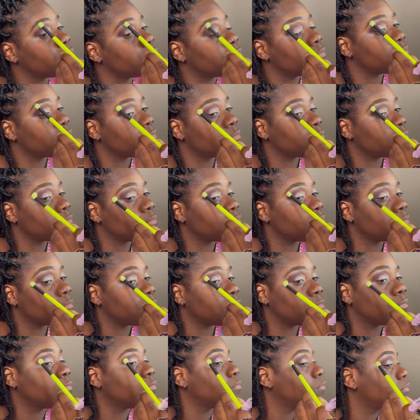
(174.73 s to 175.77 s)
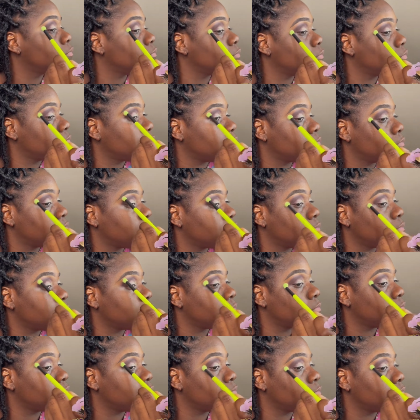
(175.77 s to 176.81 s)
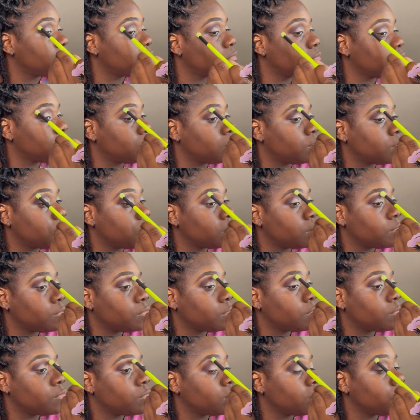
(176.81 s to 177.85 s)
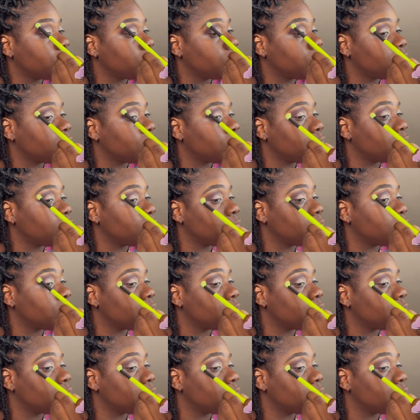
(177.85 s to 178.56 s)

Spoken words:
So we're just going to go ahead and get that nice and blended out.